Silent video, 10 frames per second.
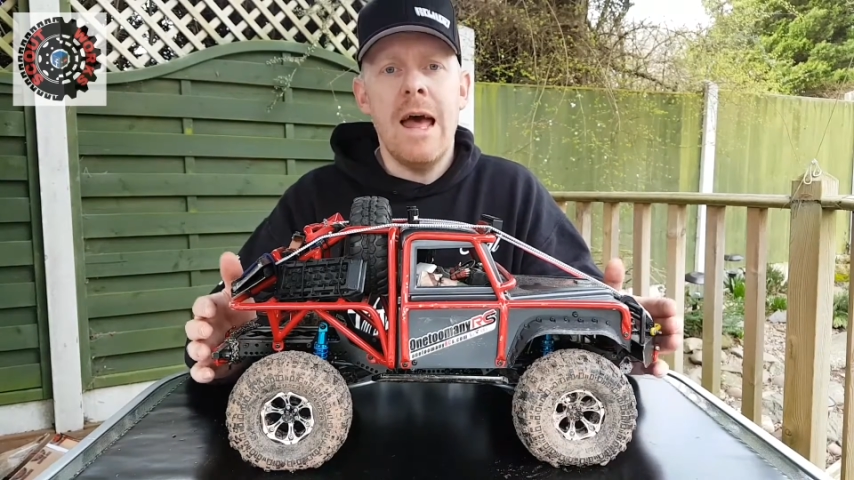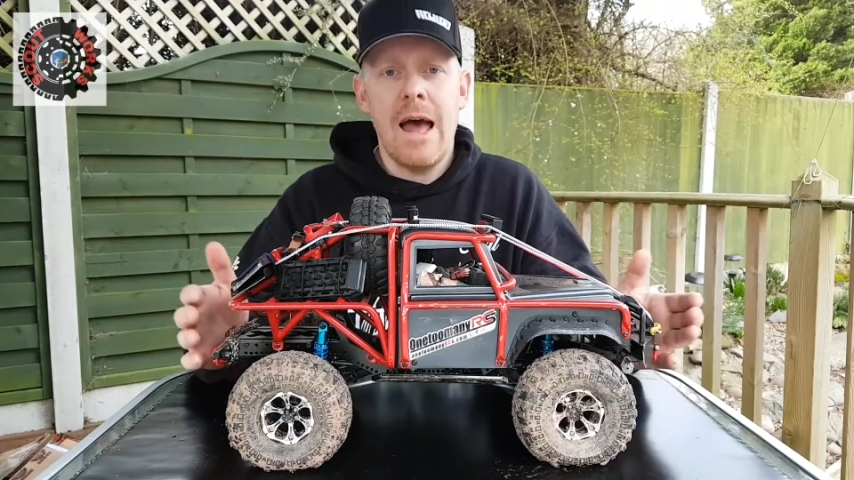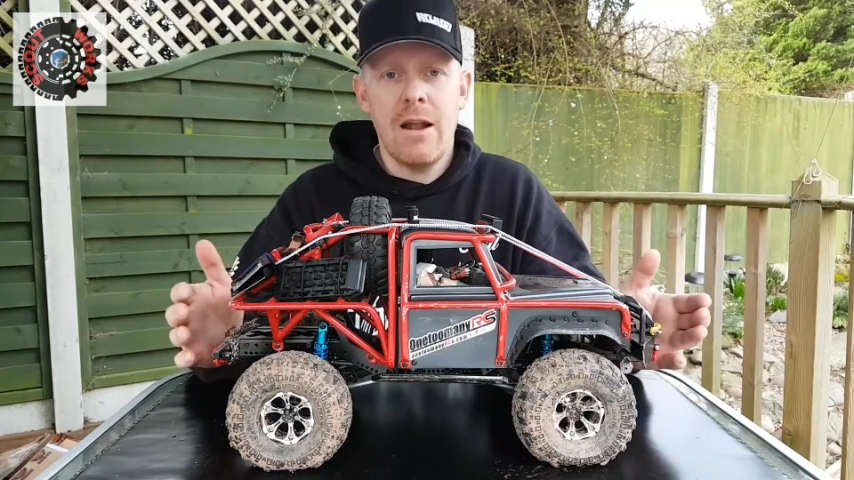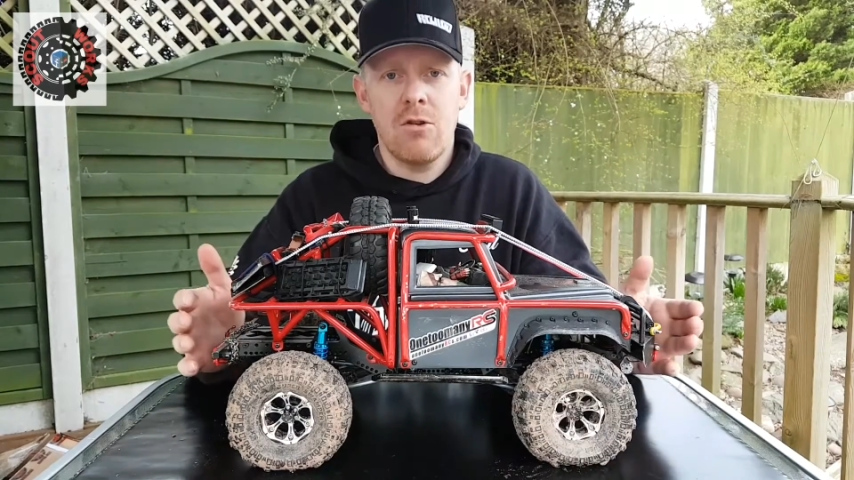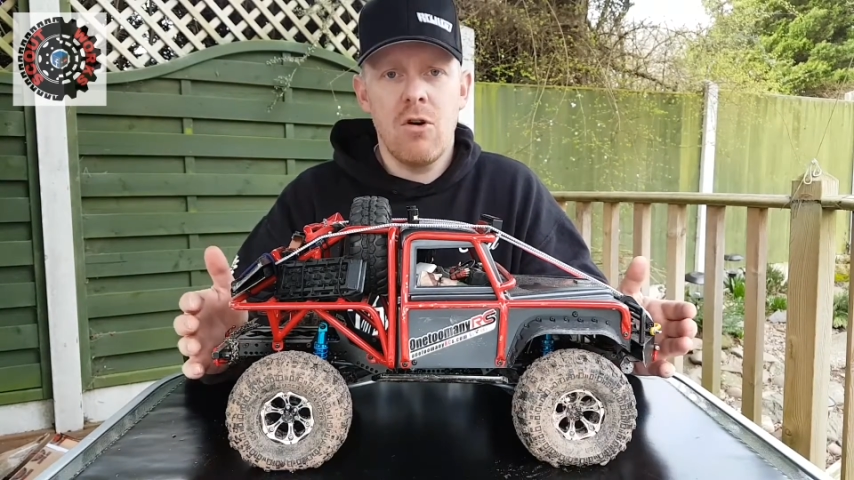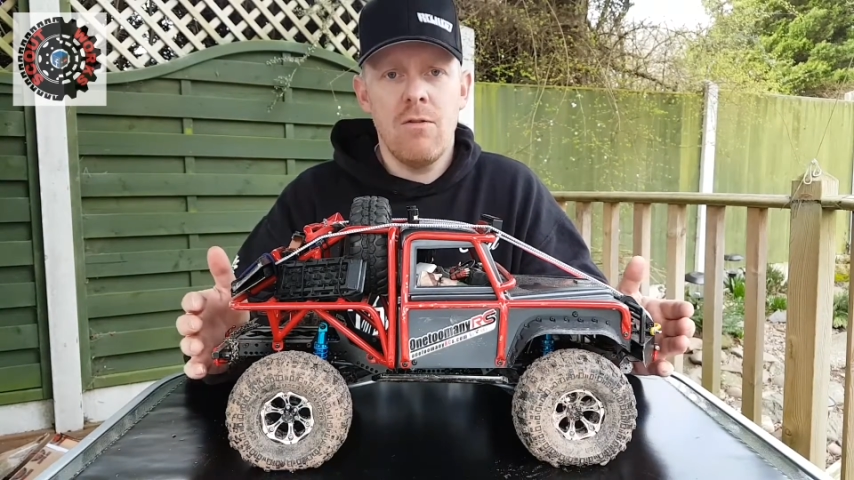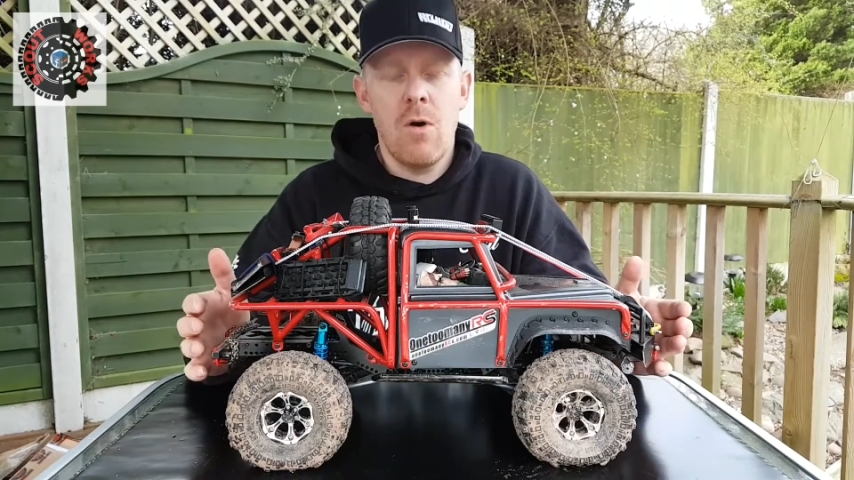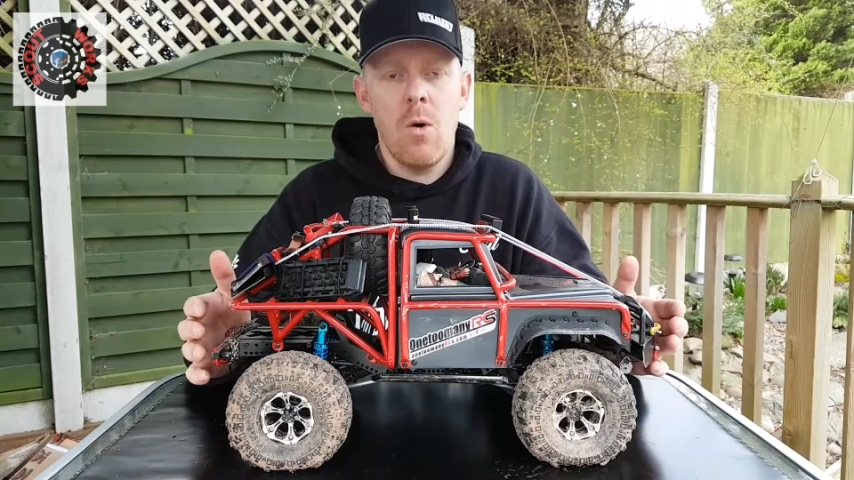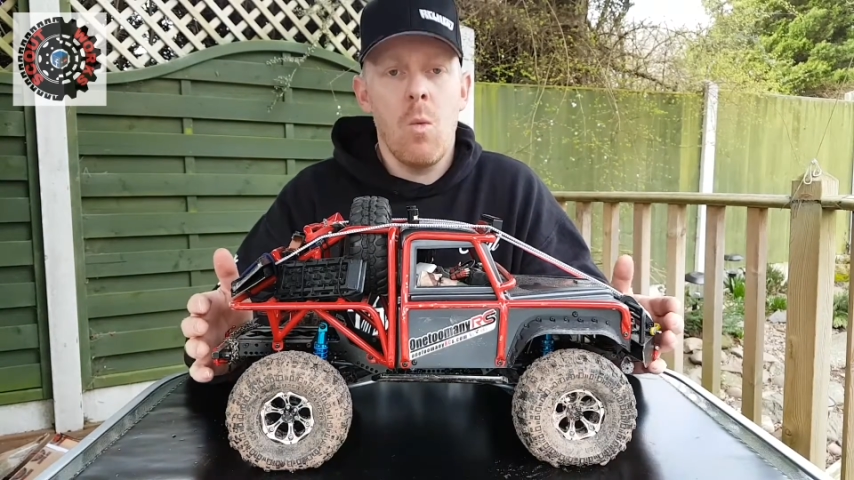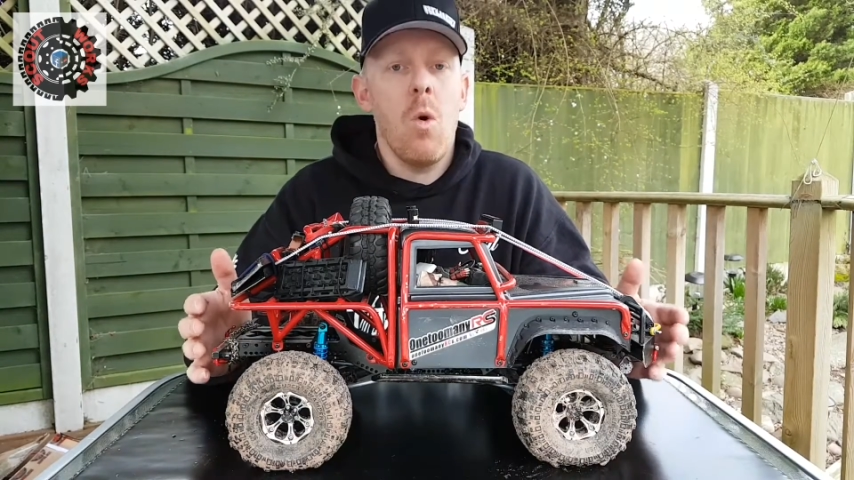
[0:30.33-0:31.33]
and
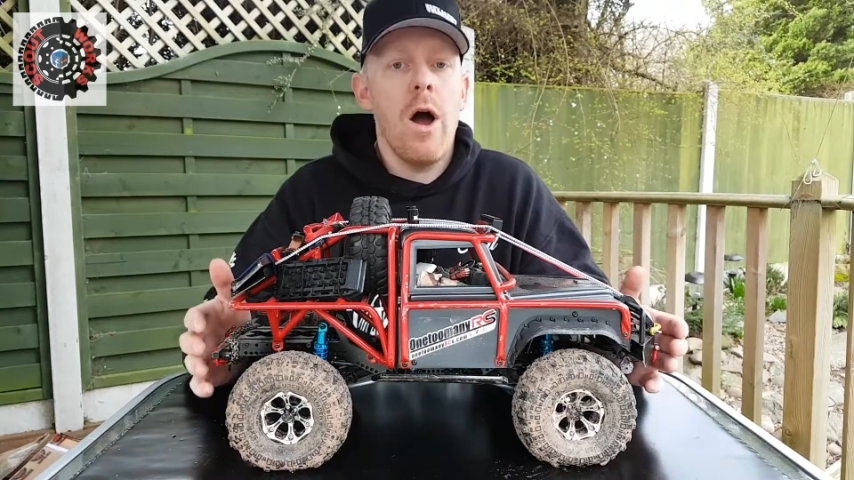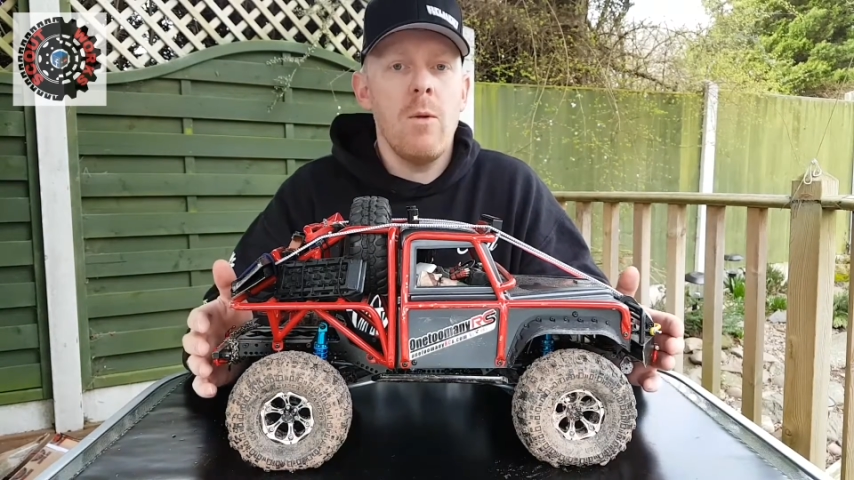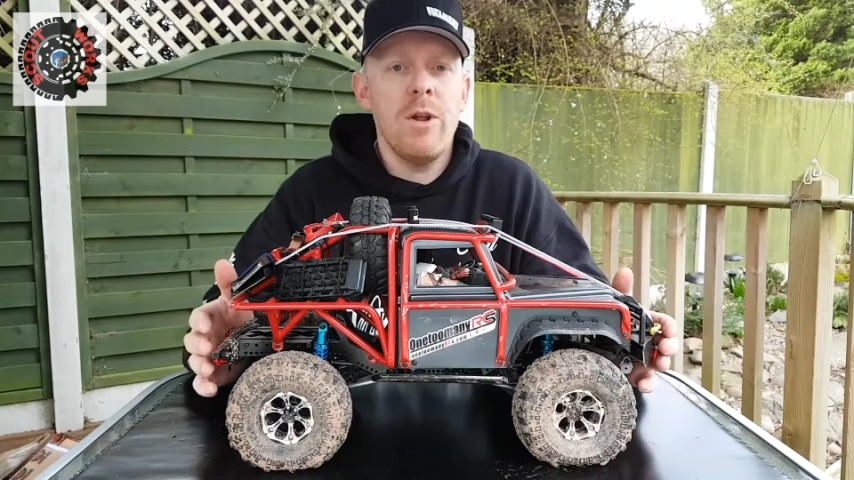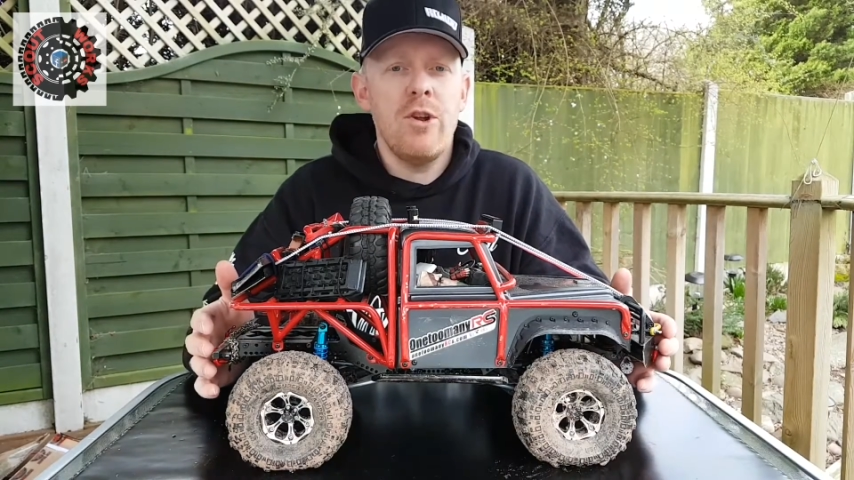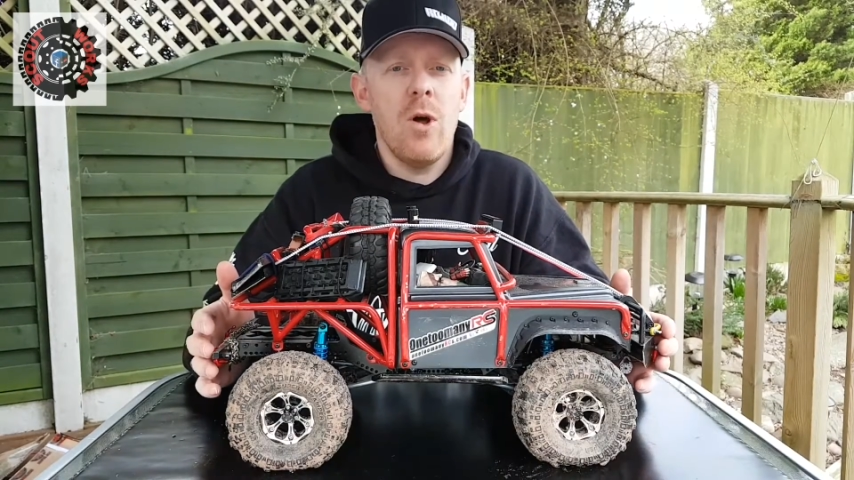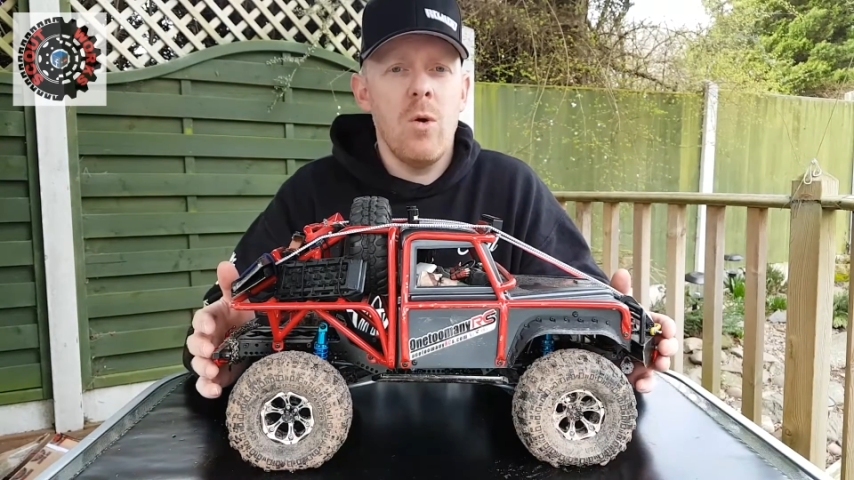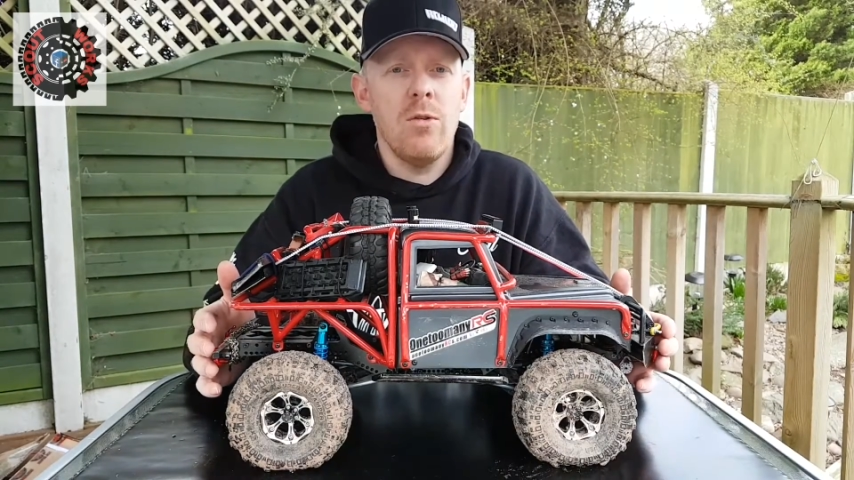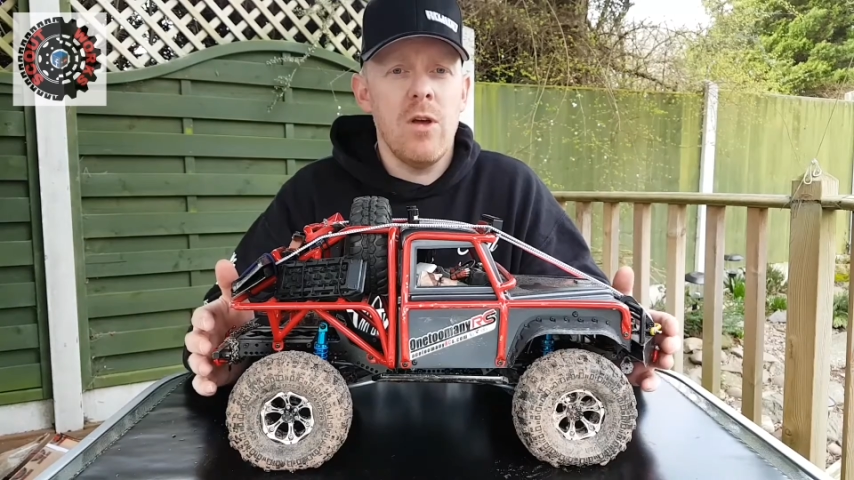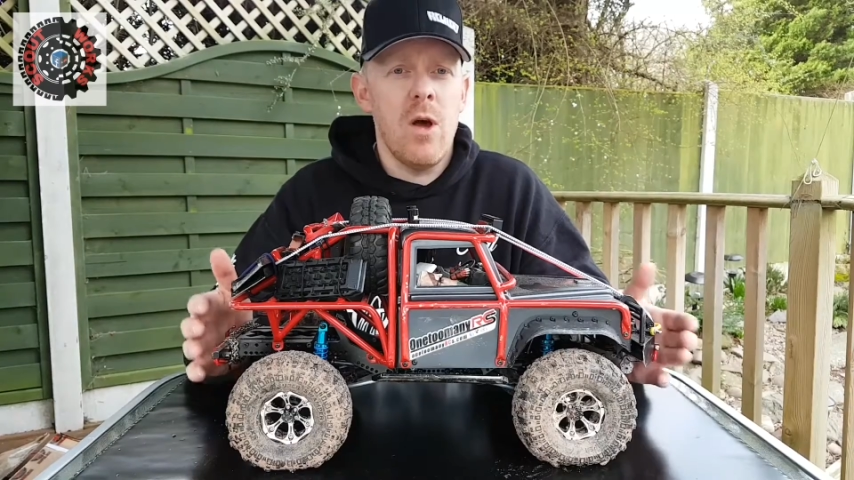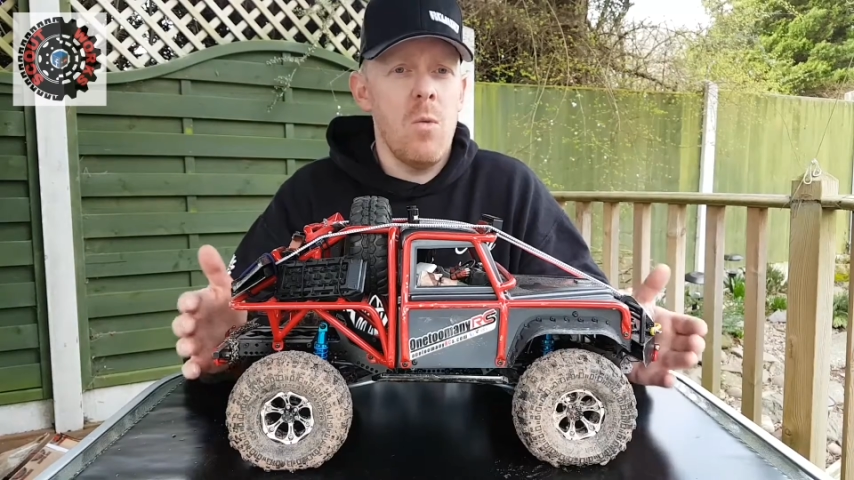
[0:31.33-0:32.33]
cover why we
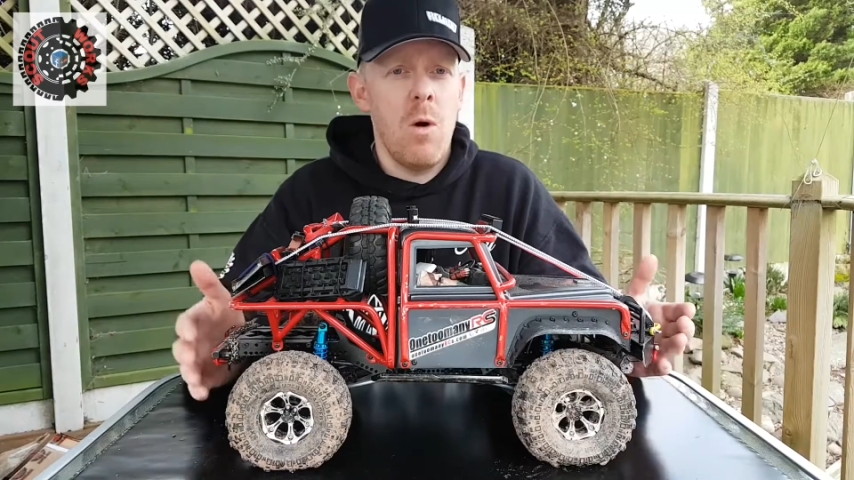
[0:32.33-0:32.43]
chose it and